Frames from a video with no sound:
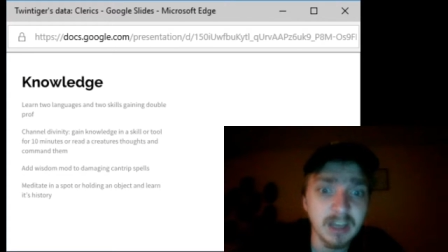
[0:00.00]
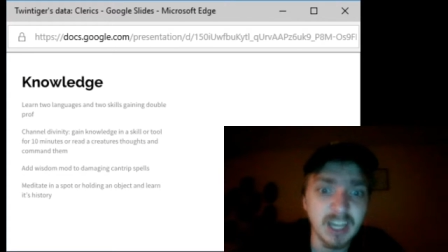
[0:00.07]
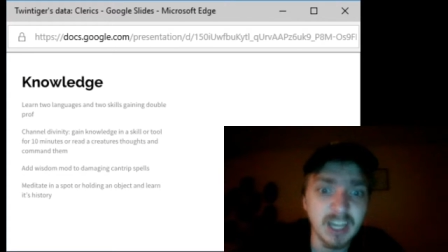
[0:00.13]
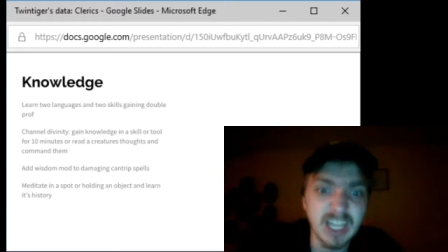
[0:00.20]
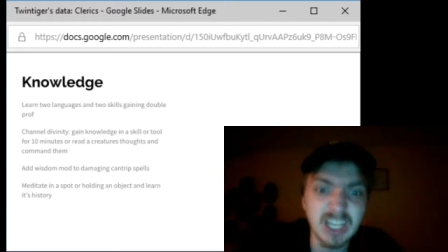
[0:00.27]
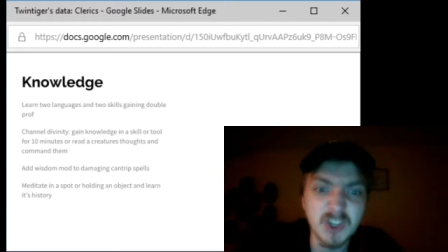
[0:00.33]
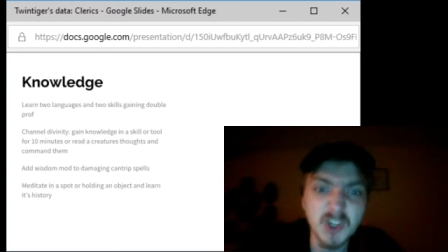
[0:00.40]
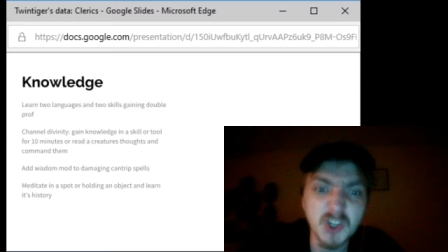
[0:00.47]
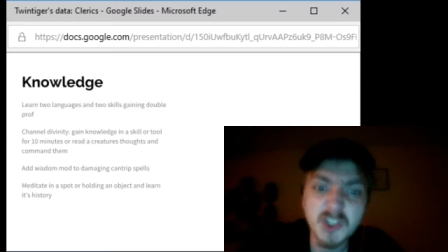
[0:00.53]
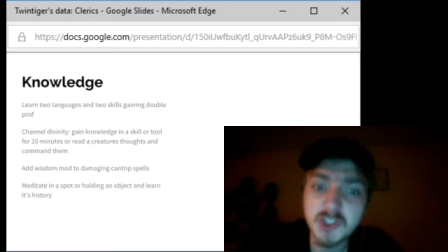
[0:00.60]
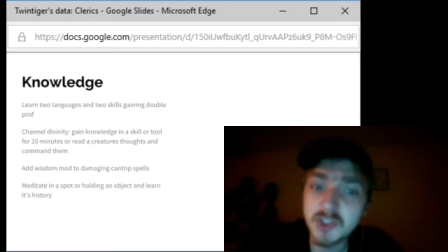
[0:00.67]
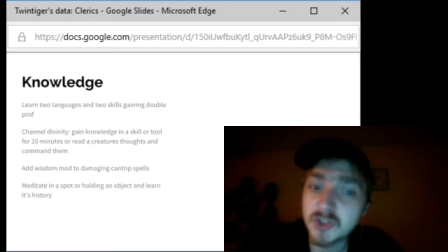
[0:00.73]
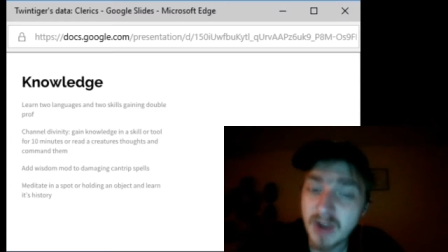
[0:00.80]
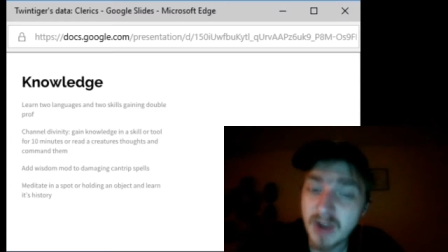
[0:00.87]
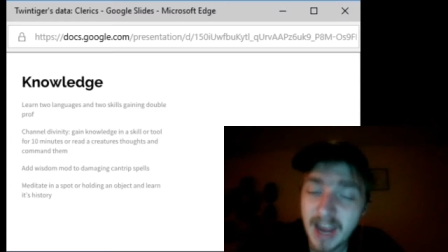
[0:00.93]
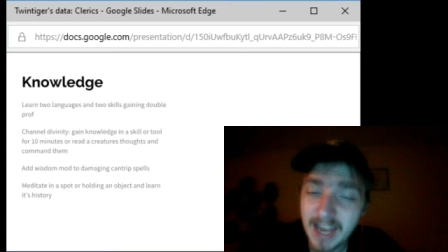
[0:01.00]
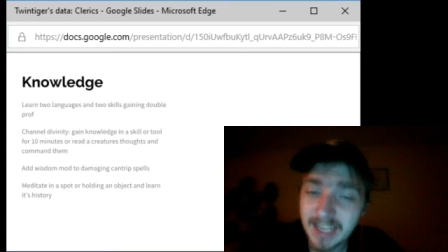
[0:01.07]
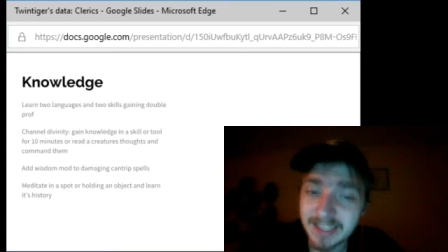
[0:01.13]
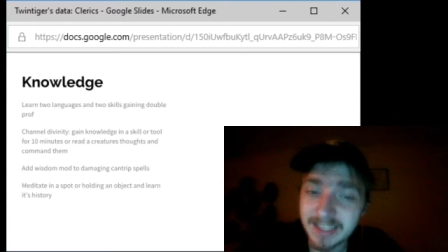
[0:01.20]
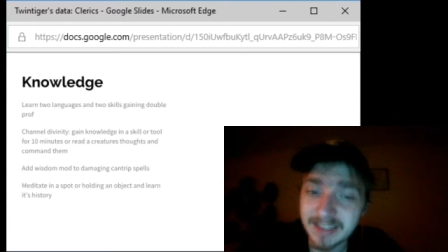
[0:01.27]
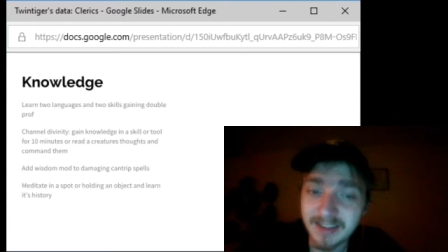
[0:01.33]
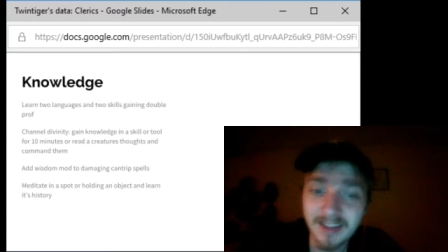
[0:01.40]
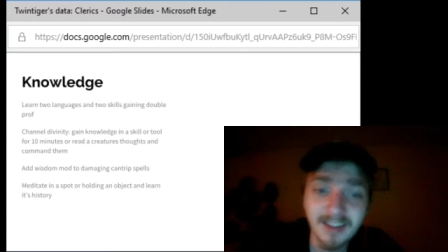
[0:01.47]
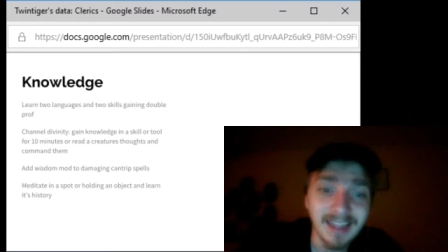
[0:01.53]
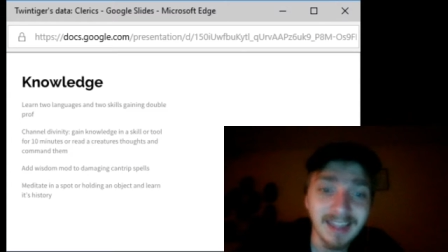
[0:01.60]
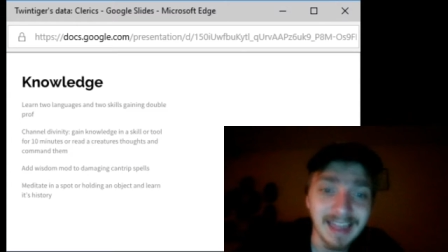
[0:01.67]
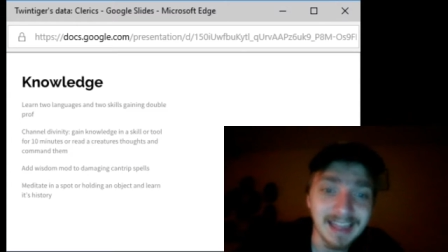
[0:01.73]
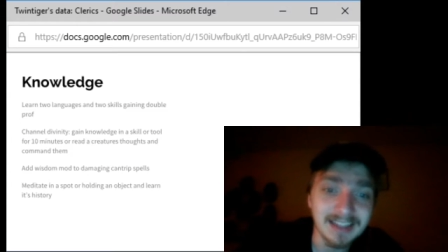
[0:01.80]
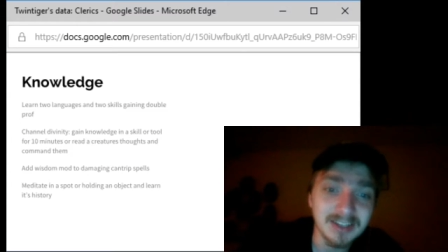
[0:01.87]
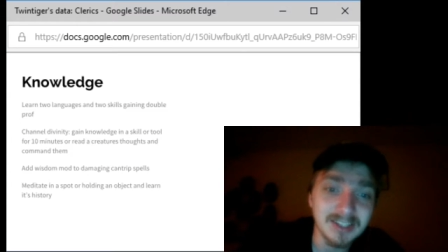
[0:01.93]
a gold dragon
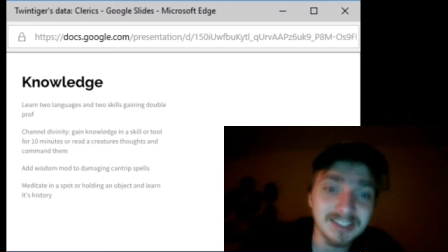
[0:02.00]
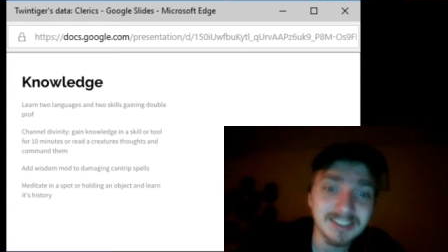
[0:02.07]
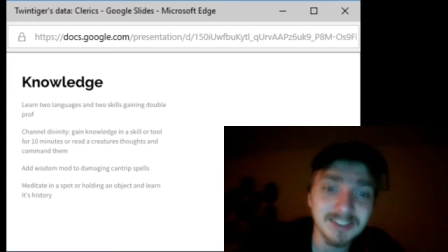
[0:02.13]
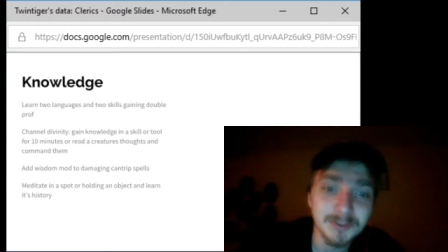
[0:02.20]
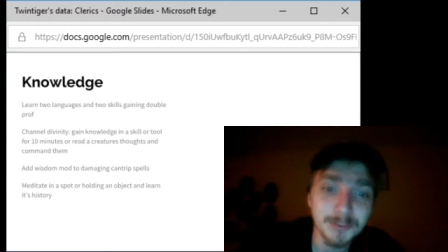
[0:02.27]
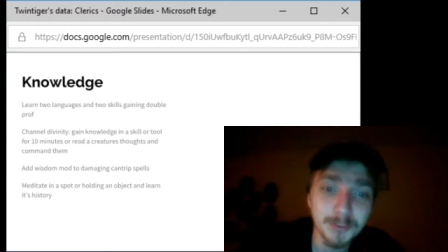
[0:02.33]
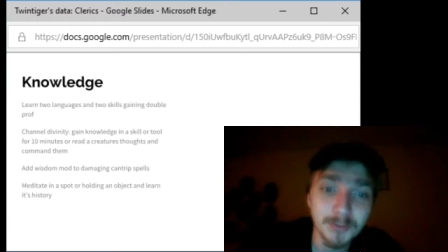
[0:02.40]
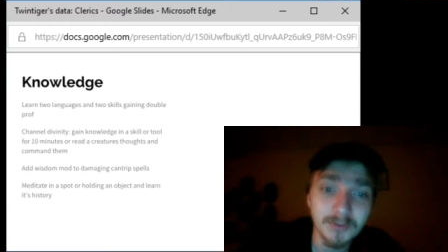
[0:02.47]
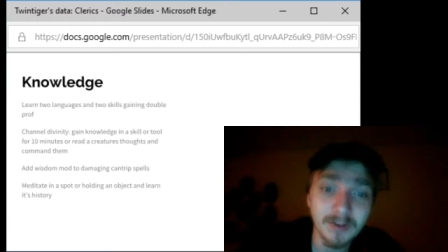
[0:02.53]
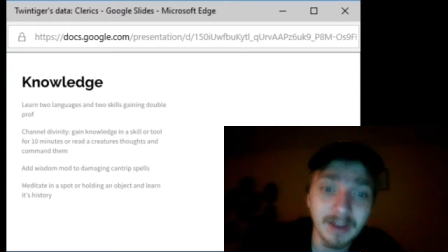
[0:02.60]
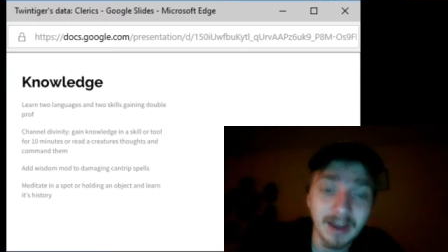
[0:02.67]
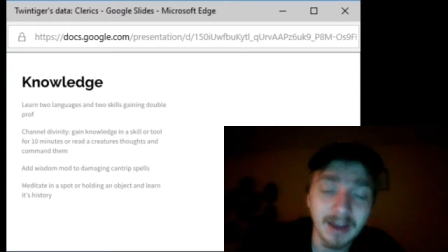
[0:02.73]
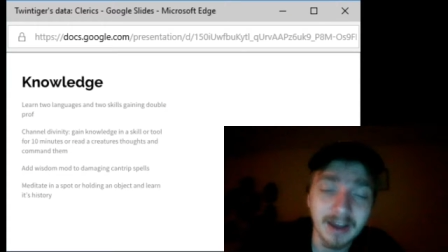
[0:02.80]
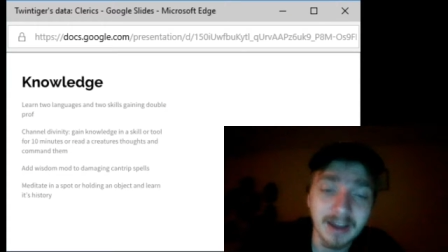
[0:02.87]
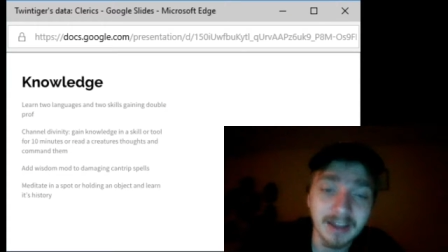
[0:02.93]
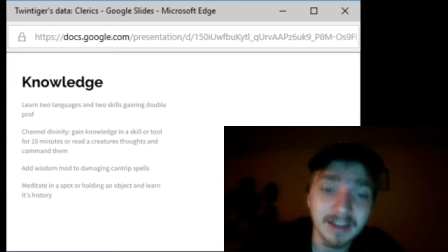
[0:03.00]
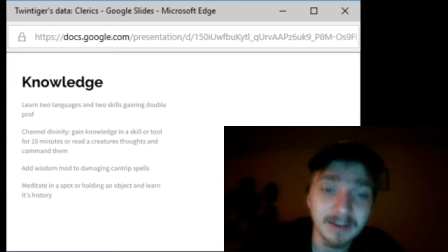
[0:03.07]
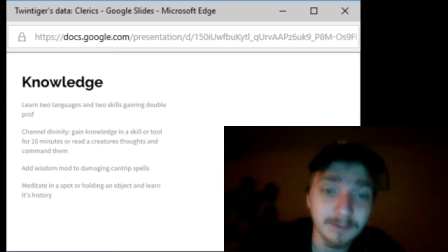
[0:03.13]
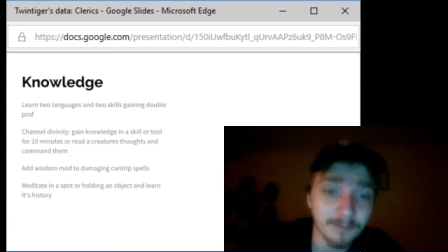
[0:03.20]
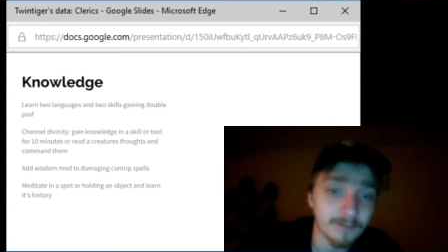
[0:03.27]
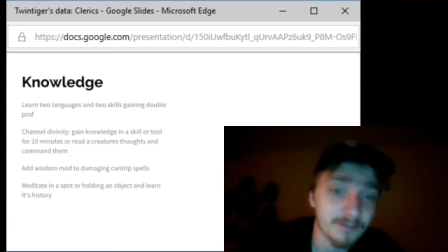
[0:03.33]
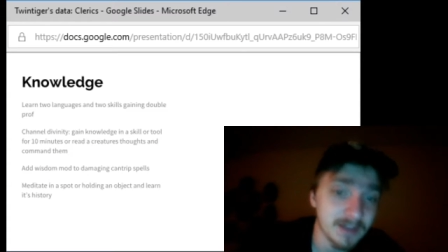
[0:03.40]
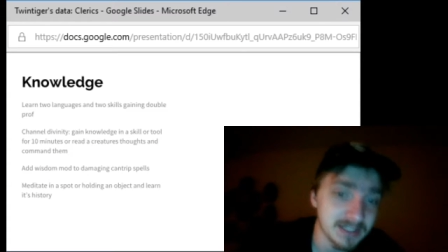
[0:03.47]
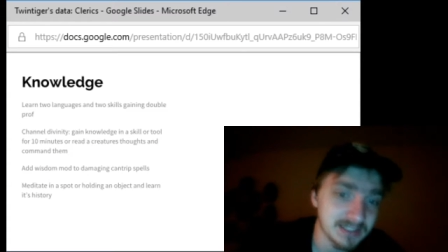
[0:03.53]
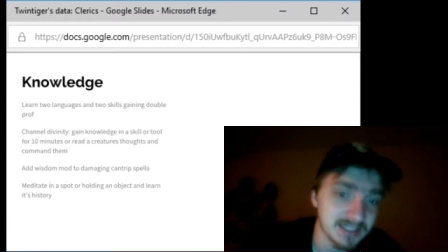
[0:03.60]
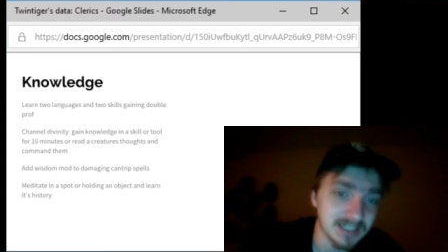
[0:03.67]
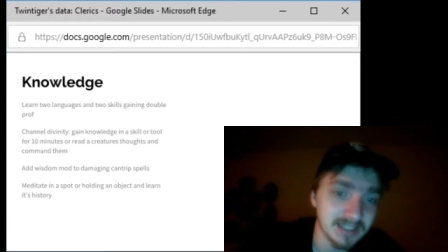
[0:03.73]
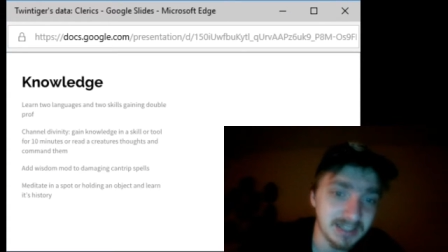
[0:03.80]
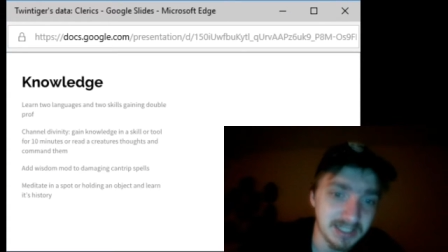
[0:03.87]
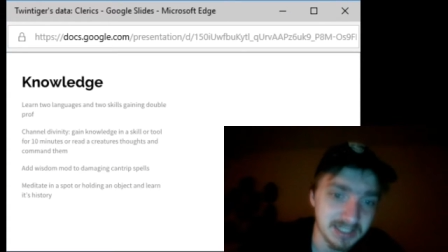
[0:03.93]
had uh,
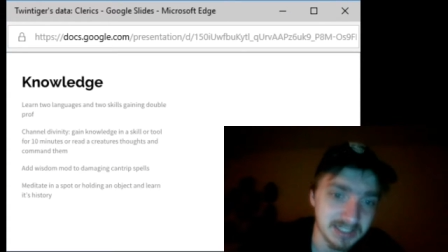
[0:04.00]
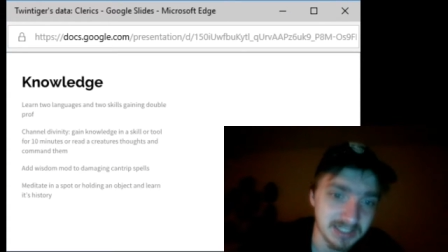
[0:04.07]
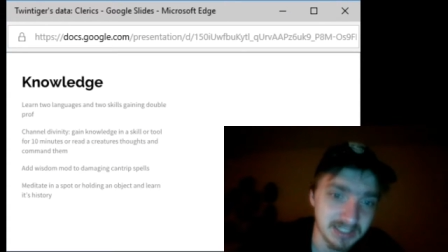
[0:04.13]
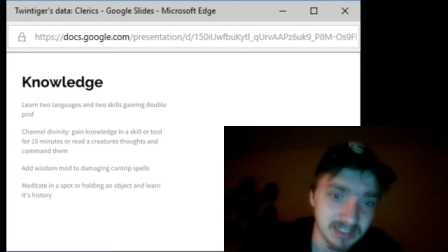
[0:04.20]
infested this